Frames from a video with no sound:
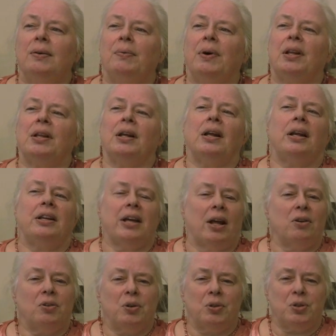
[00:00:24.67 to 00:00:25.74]
with an
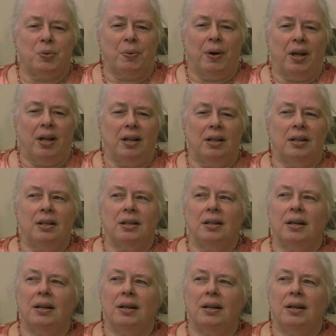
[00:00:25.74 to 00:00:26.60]
identical twin,